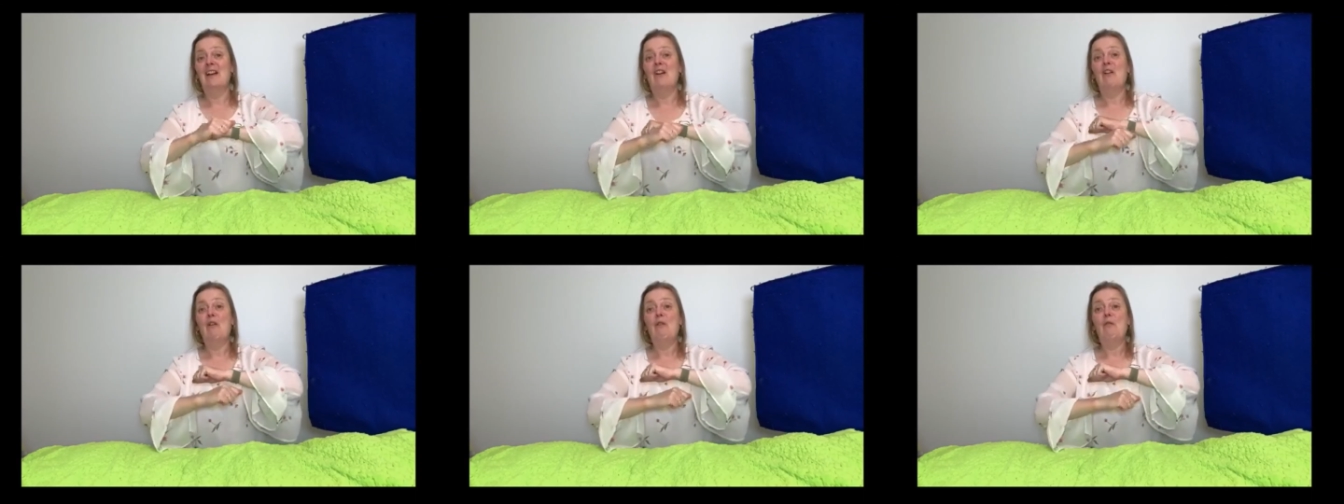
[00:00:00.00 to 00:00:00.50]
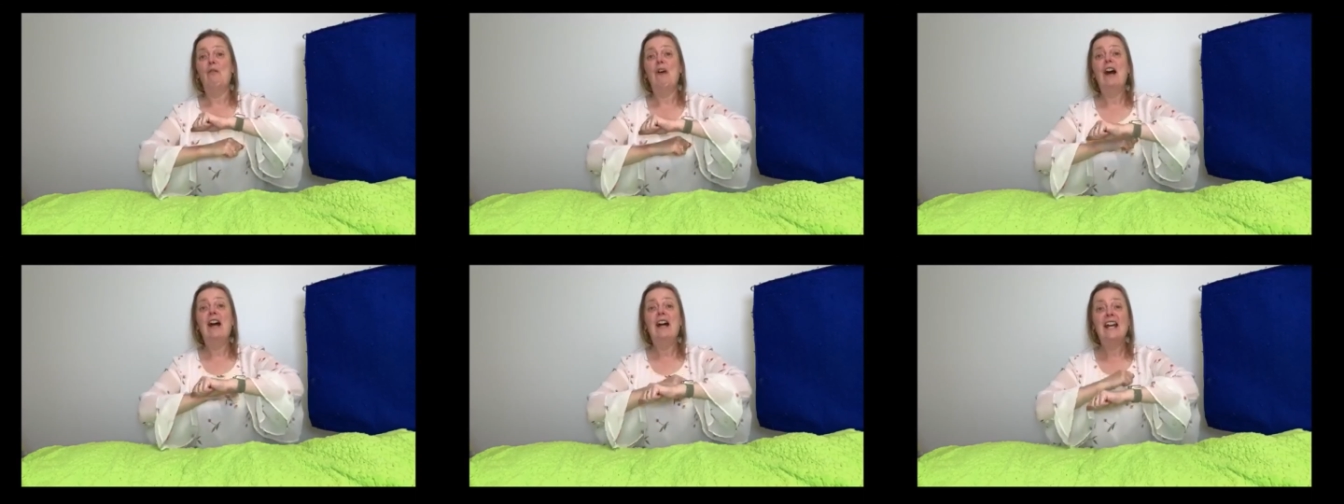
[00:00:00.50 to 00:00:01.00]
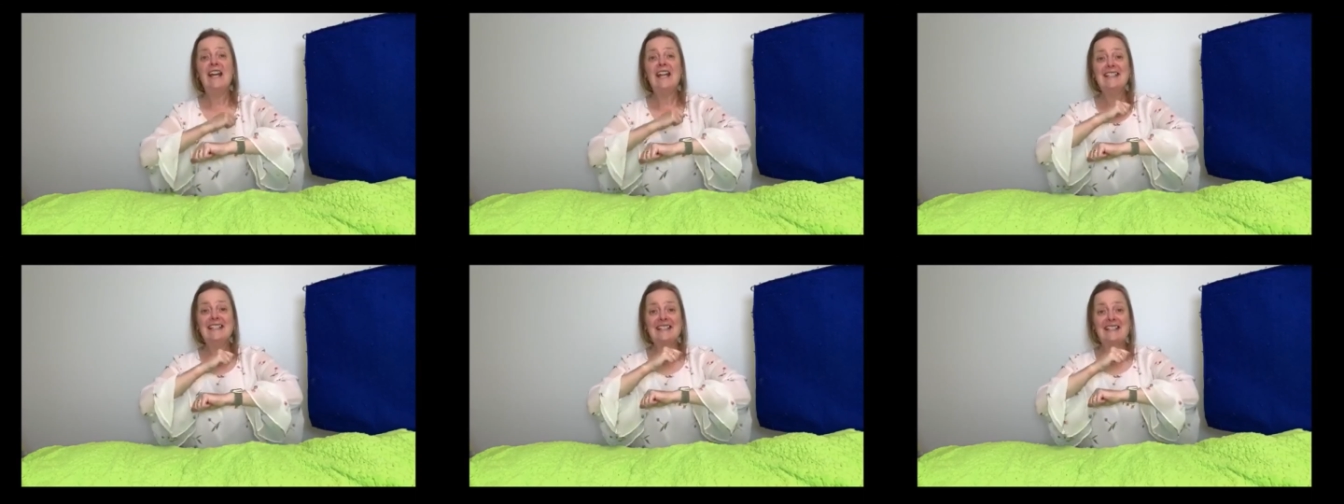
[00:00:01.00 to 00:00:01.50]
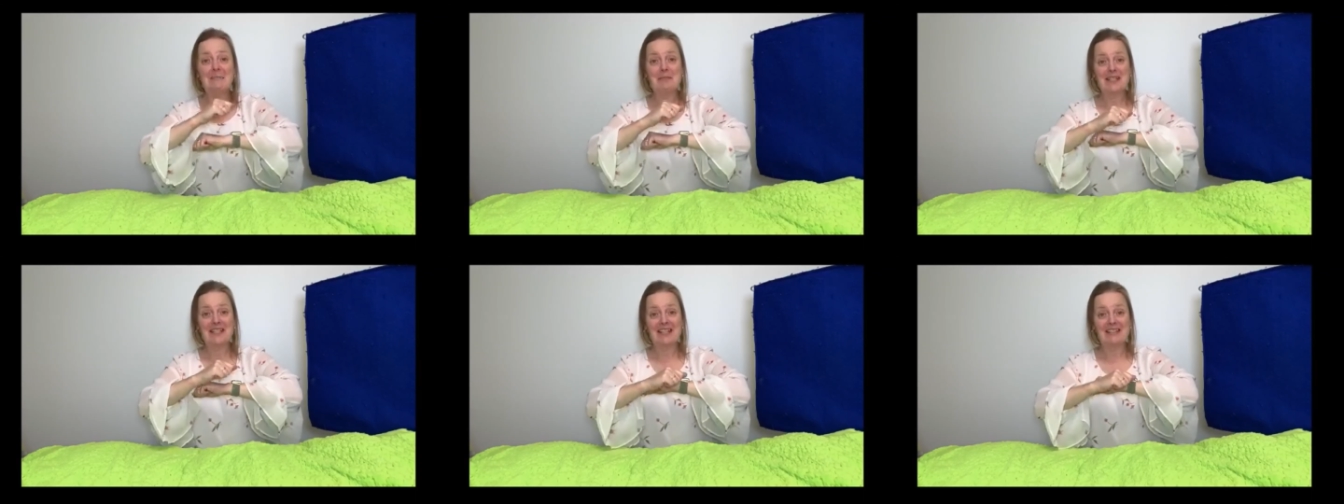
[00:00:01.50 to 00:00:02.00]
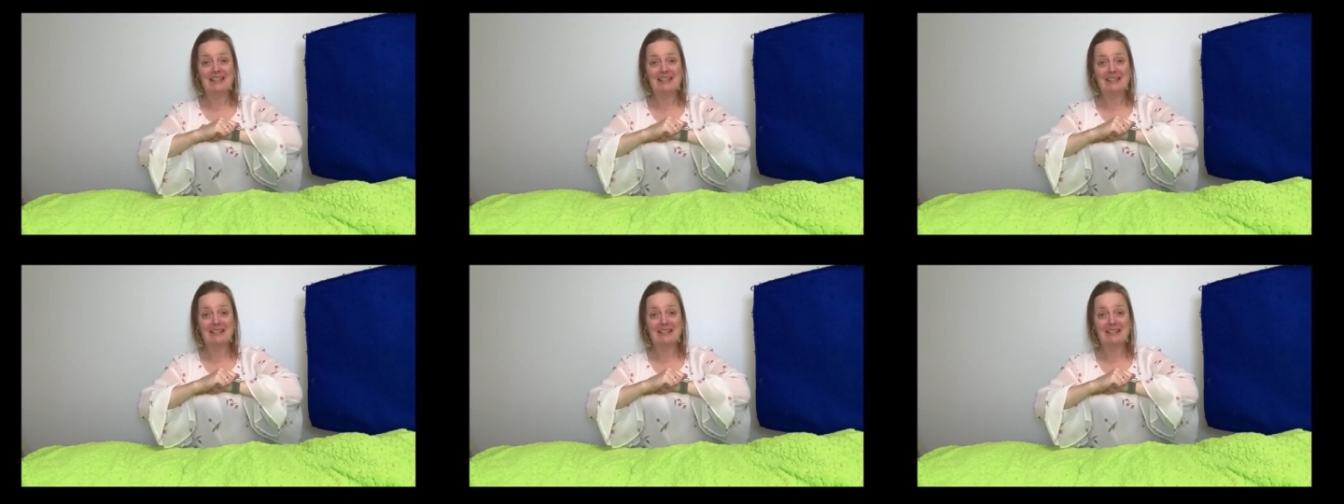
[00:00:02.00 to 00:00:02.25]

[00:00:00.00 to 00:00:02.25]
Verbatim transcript: We'll wind it up together.